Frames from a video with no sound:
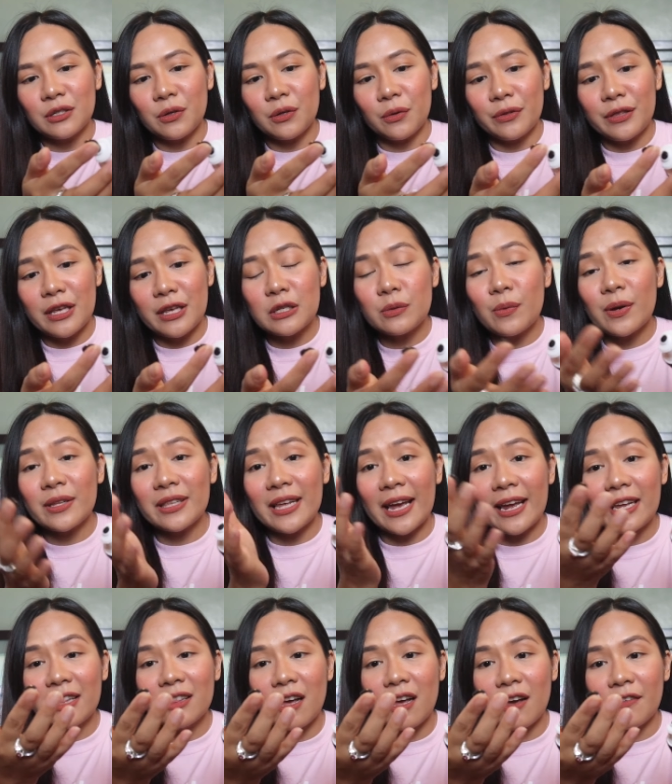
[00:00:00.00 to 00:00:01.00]
So, this one
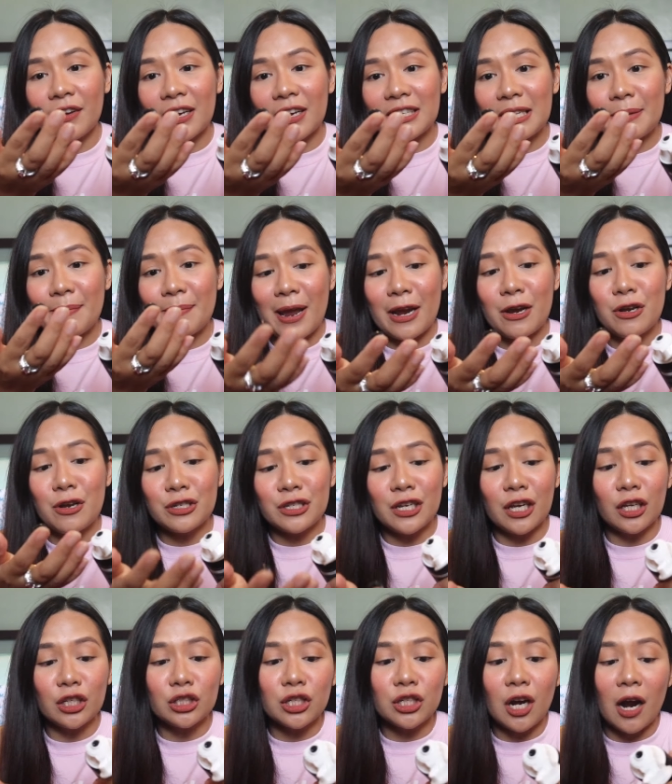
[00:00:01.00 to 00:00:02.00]
I love kasi meron
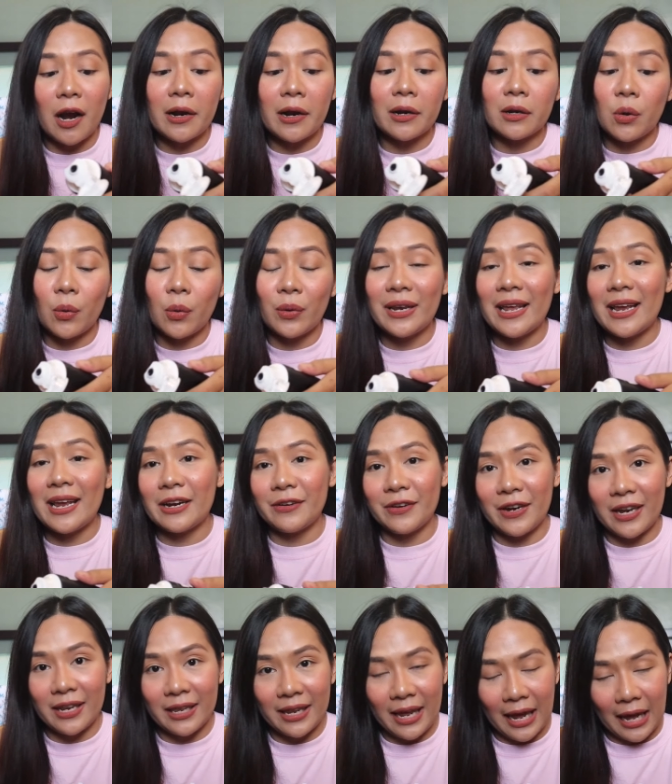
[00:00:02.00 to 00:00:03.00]
siyang charcoal
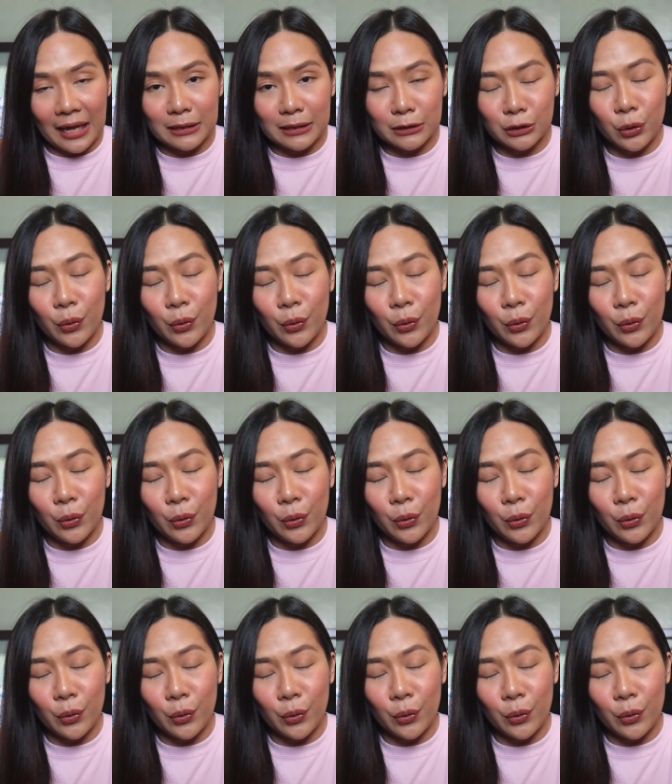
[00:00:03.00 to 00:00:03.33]
ingredient.